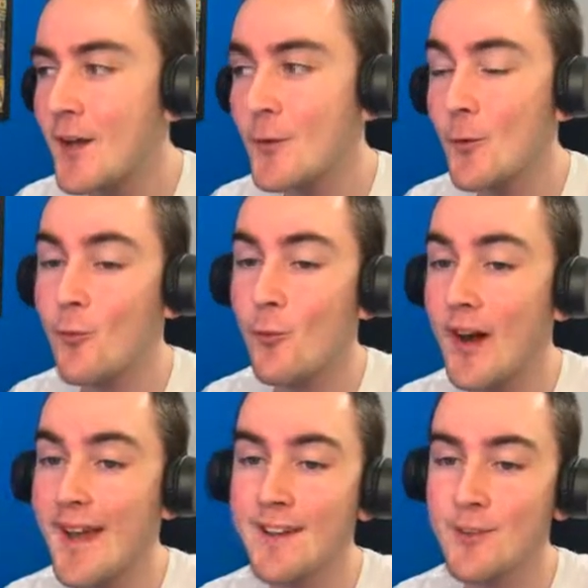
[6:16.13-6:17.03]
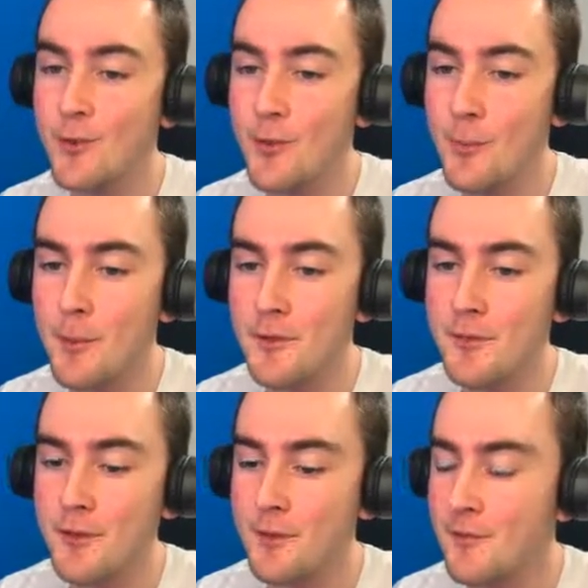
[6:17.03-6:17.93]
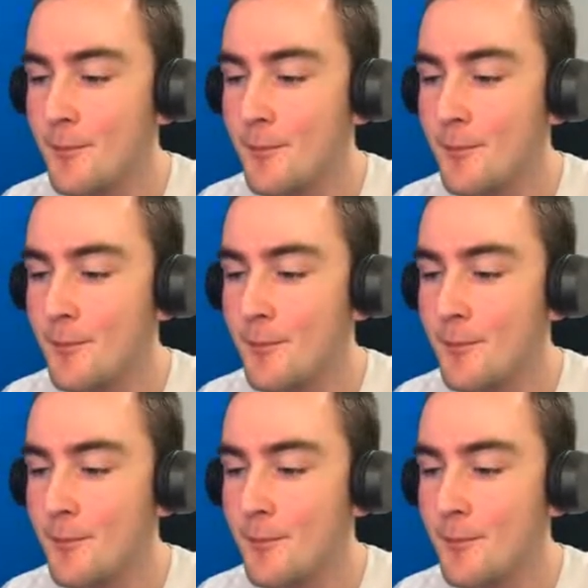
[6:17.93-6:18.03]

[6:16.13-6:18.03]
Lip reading: I don't know why he didn't throw the Molotov,